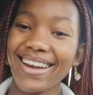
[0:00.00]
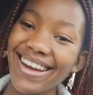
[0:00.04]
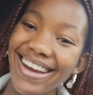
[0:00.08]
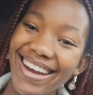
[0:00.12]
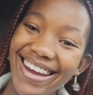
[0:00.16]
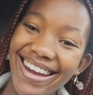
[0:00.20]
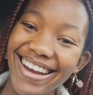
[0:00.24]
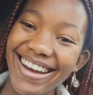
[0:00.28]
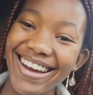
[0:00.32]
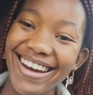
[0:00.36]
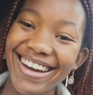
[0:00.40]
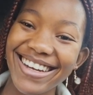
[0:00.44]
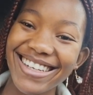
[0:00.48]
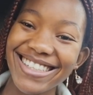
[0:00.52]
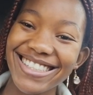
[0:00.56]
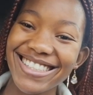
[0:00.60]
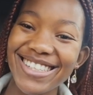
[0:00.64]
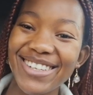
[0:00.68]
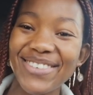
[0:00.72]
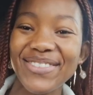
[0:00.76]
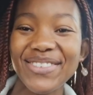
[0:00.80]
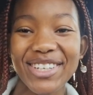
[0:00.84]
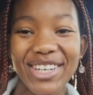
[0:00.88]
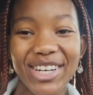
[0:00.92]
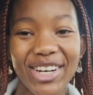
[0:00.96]
Hey guys, and
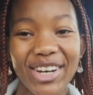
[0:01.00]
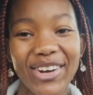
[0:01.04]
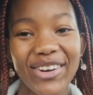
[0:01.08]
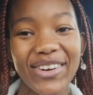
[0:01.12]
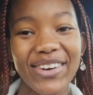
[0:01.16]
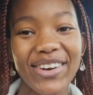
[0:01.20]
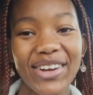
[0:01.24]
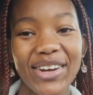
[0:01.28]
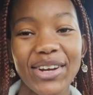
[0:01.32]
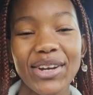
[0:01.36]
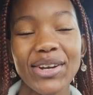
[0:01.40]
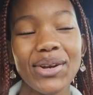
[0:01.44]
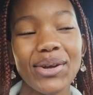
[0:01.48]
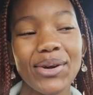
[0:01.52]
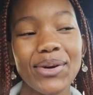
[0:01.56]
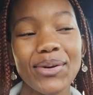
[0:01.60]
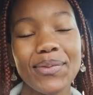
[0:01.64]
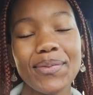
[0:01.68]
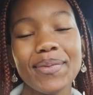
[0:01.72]
if you didn't know, now you know.